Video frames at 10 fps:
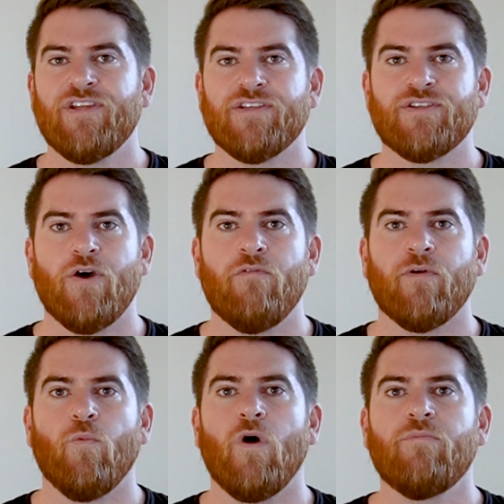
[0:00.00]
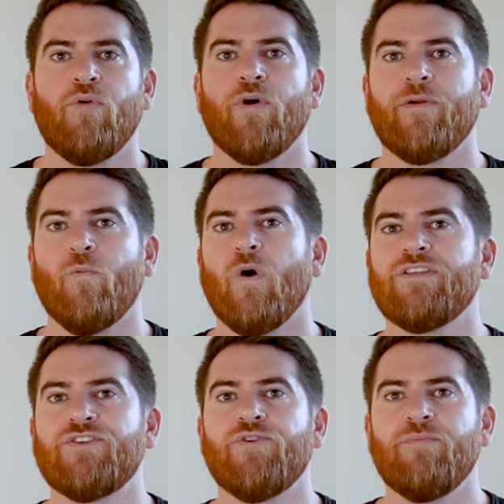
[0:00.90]
does over
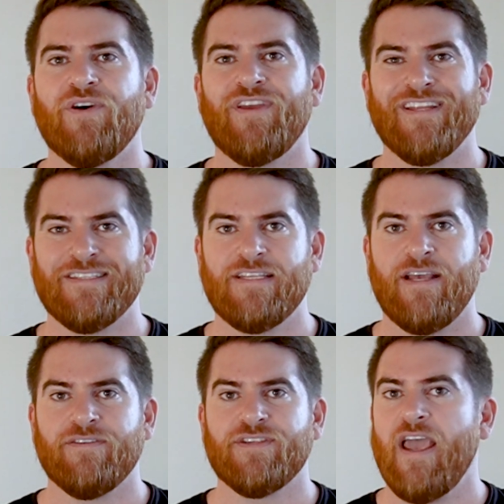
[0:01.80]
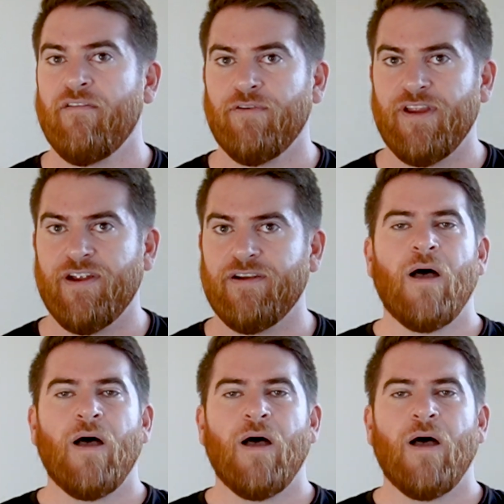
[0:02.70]
1.12 million in sales every year.